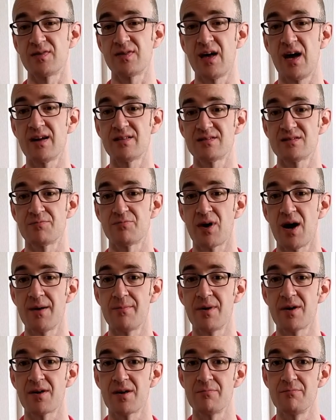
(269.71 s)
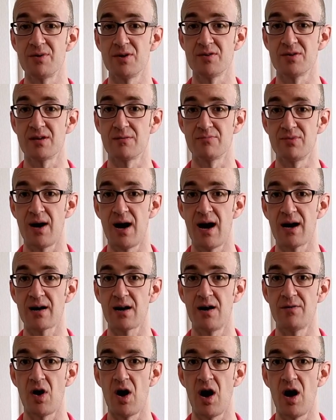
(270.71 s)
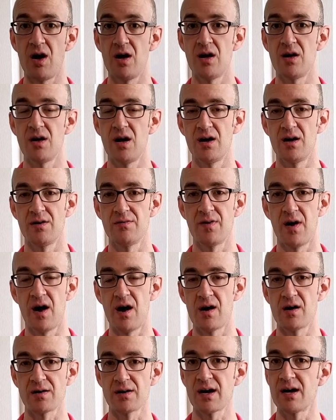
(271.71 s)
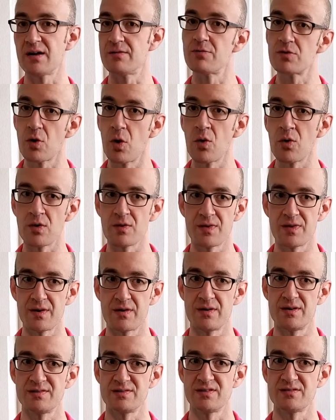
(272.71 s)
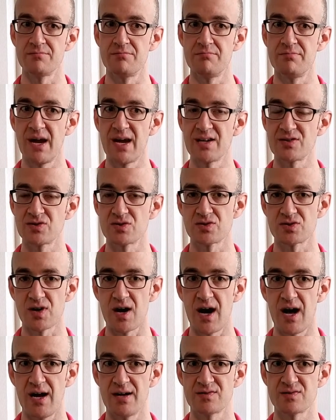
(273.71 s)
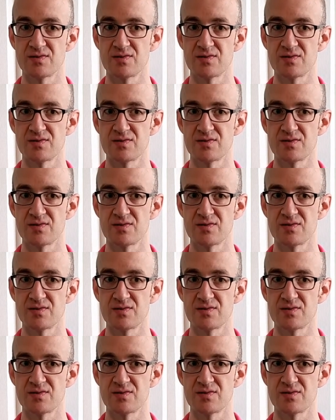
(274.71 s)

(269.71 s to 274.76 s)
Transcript: That is the primary building block of all of our kind of chord theories, this major triad.